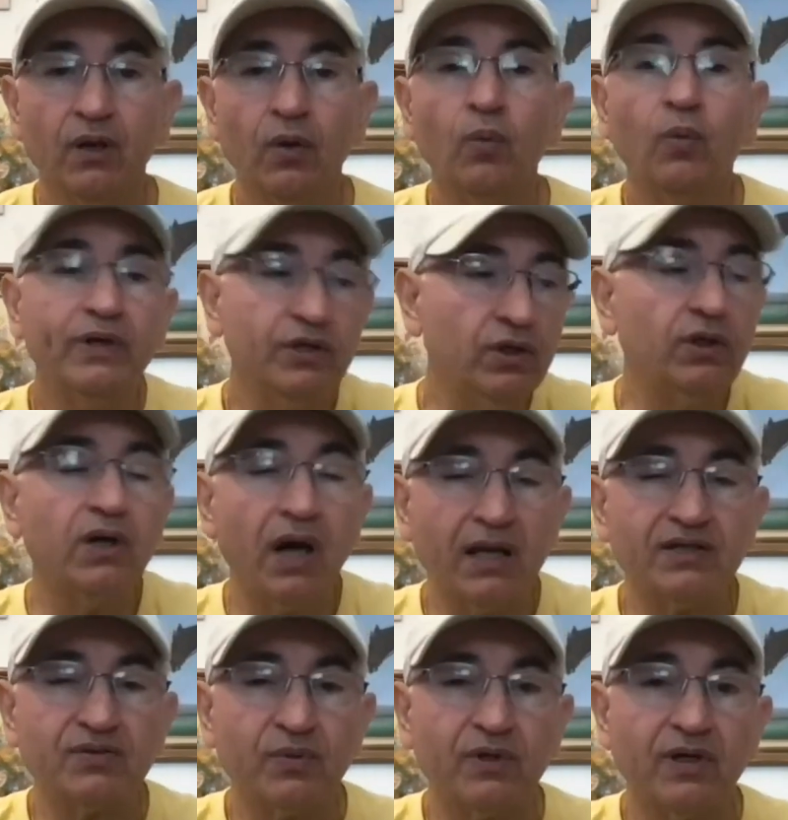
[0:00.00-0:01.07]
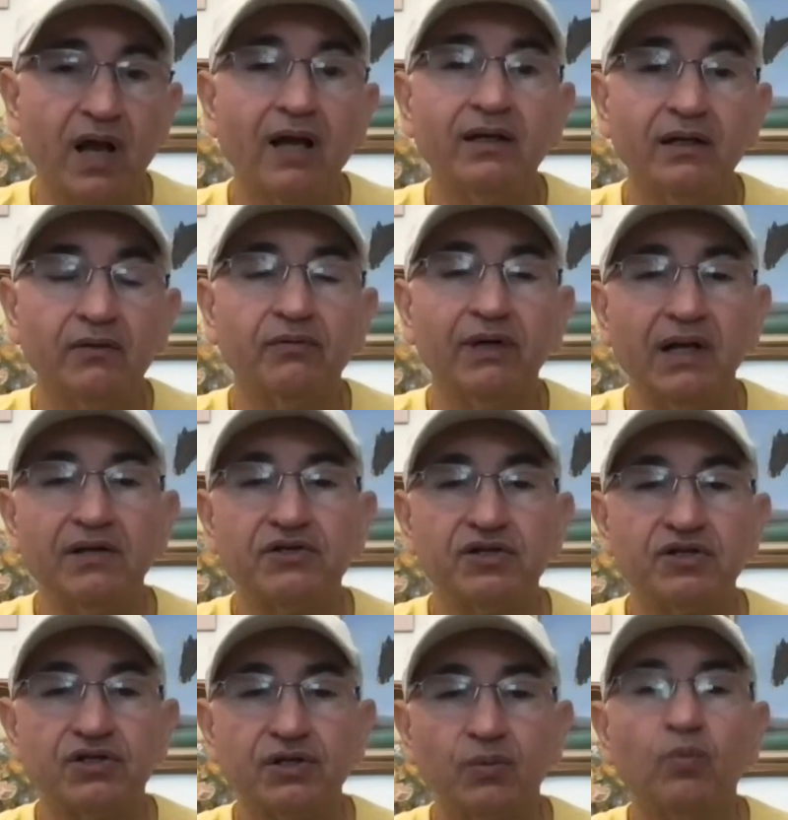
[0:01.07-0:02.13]
When you guys were not in a
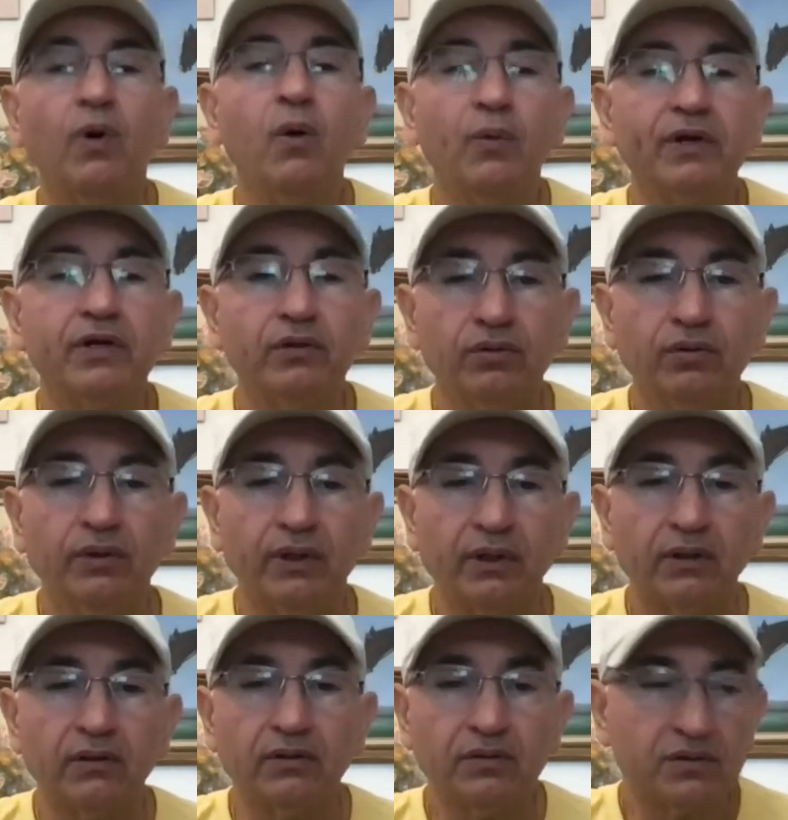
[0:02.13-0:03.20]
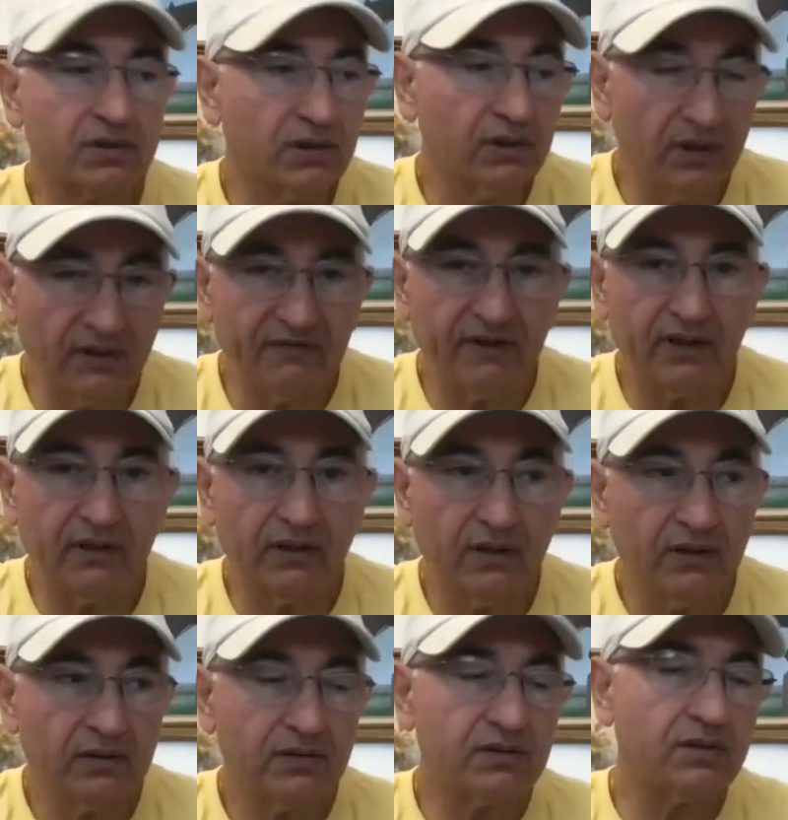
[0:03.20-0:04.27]
relationship, what were you doing? You're still living,
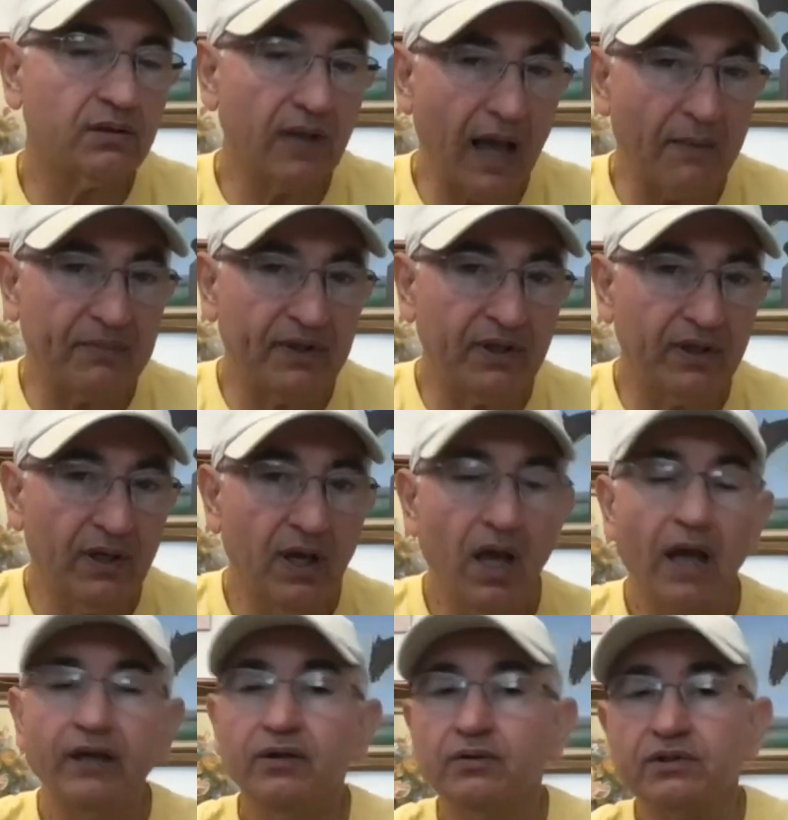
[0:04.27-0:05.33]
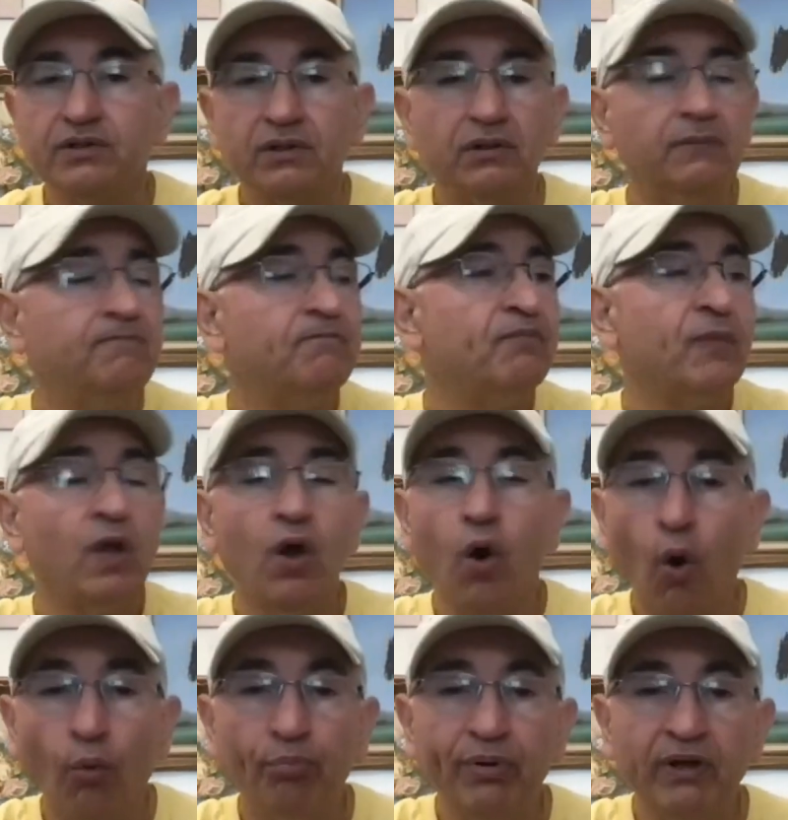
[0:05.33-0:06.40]
you're still happy, and you're still
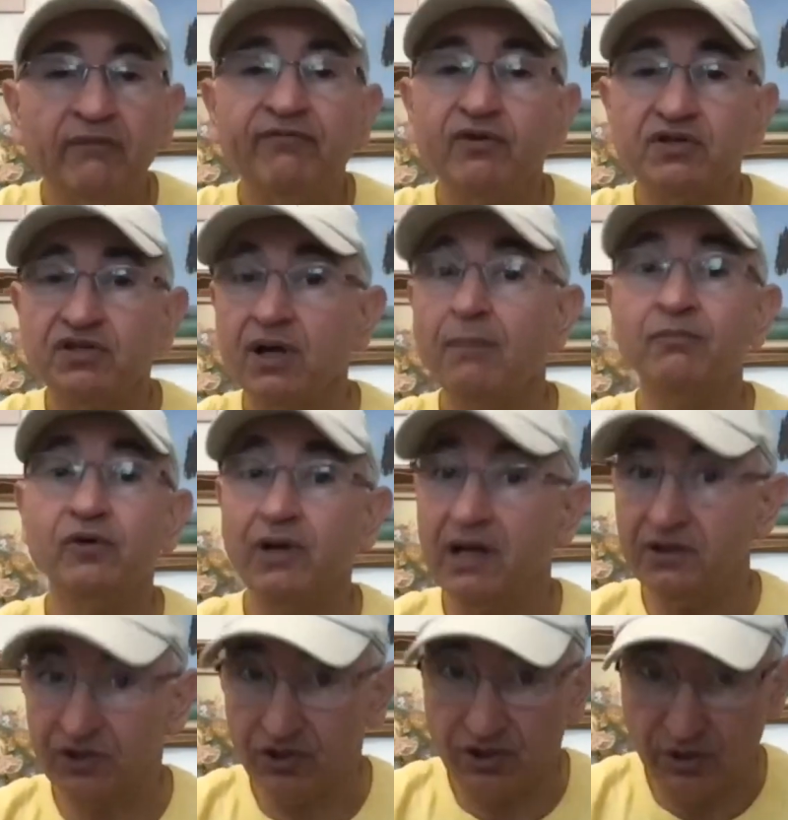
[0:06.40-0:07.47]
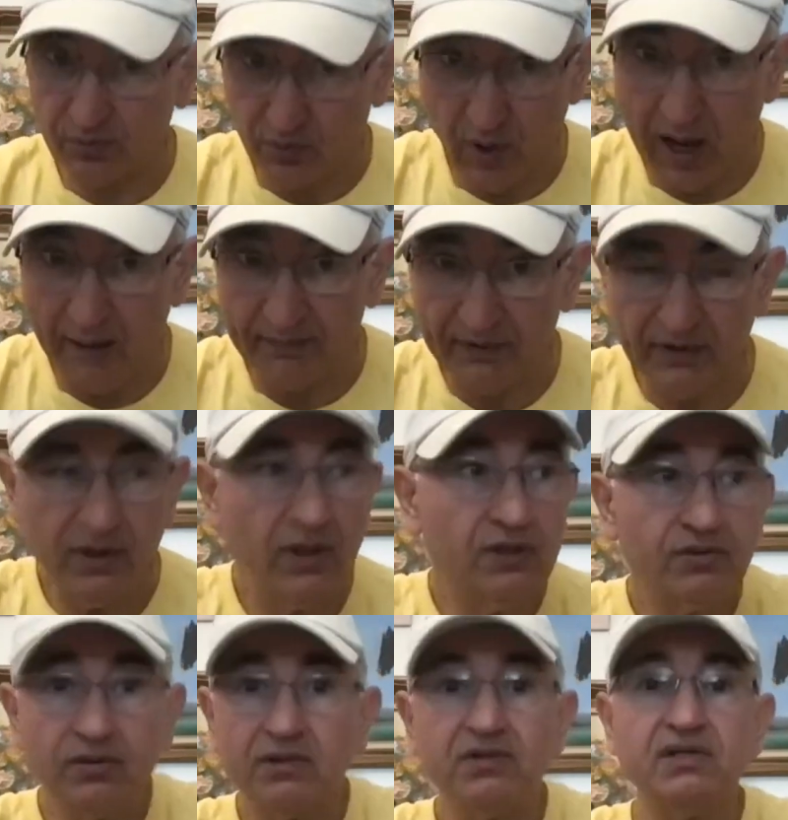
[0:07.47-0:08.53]
hoping for some relationship to happen.
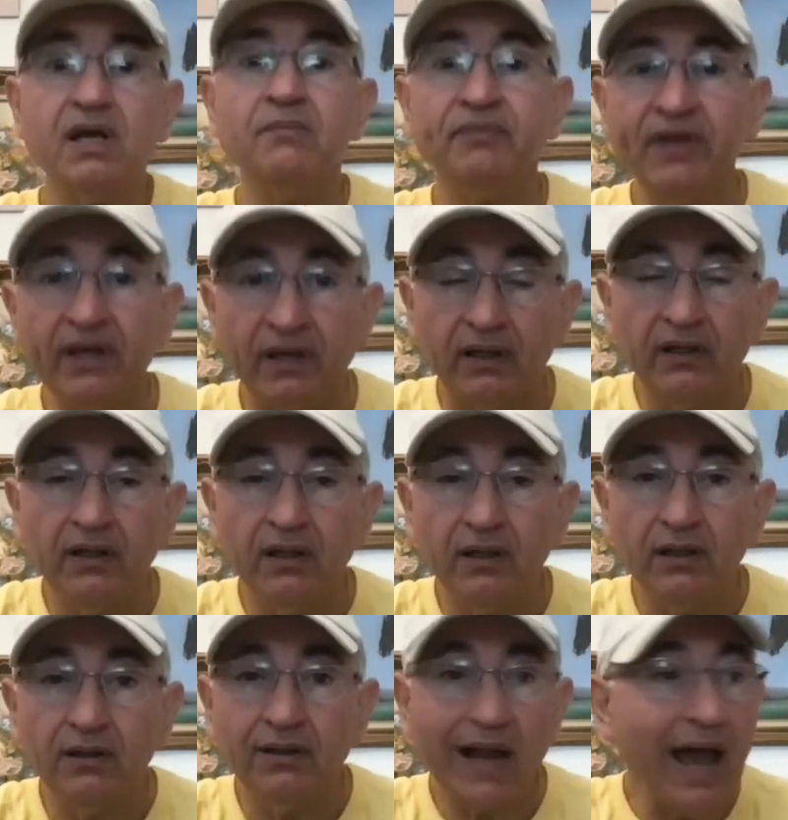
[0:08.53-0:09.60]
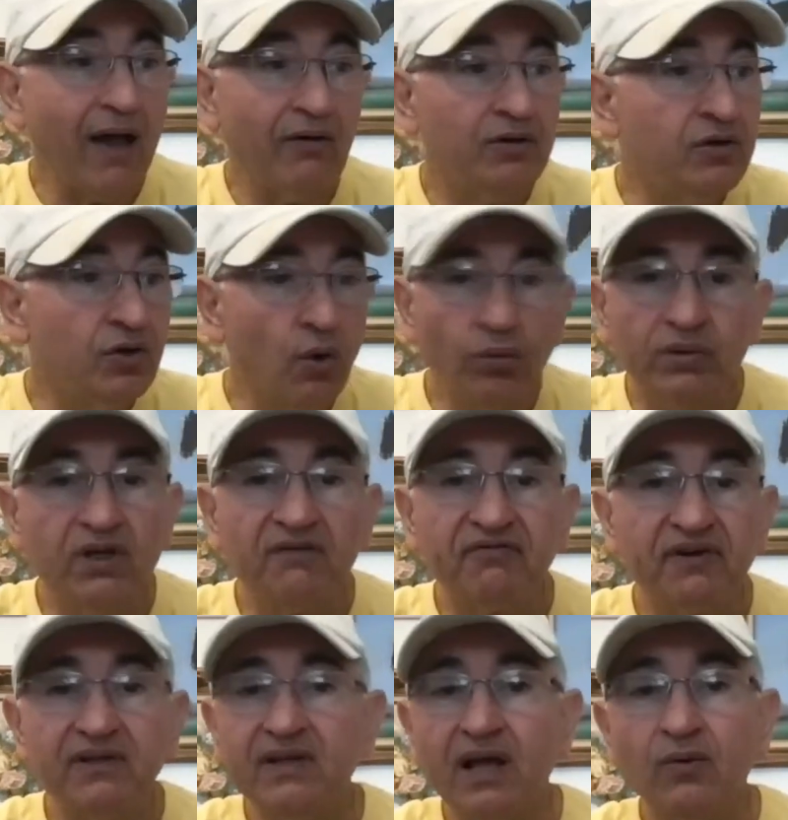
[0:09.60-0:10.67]
So the same thing. Now, no
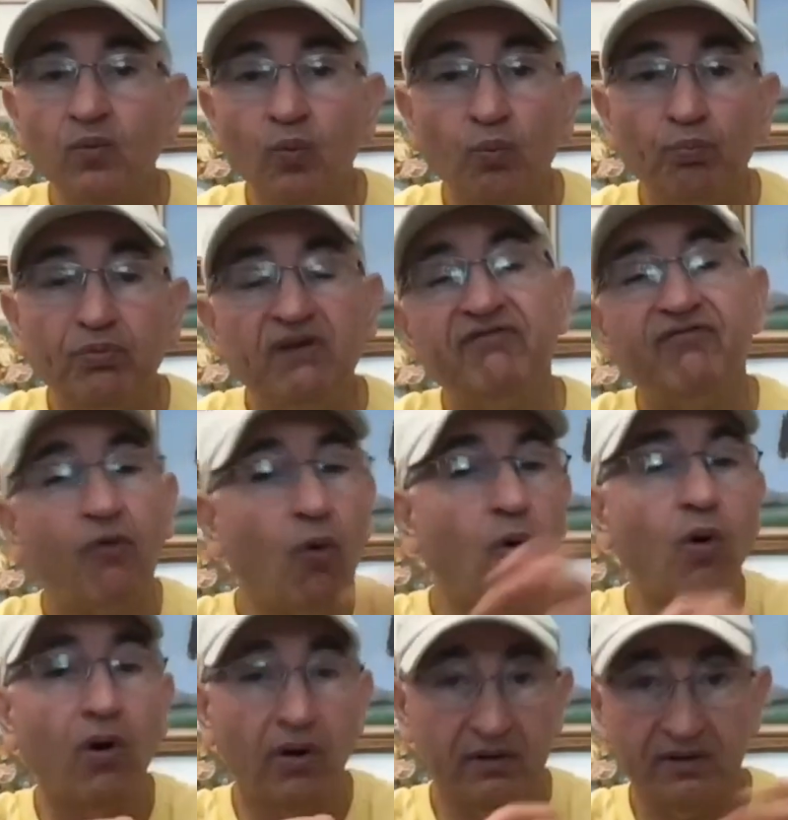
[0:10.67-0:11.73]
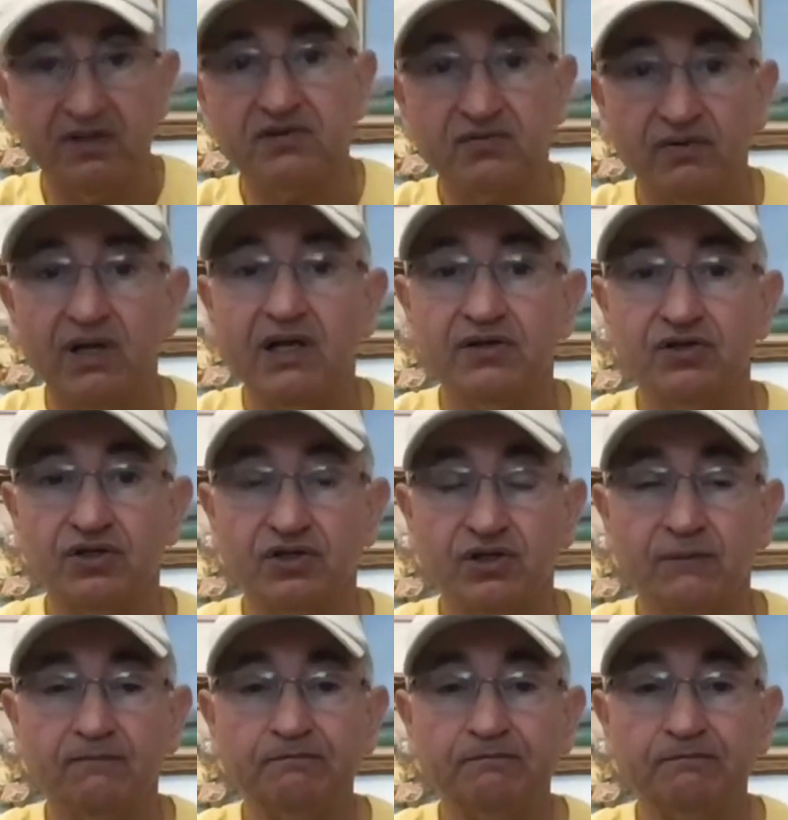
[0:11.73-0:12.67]
different than before this relationship.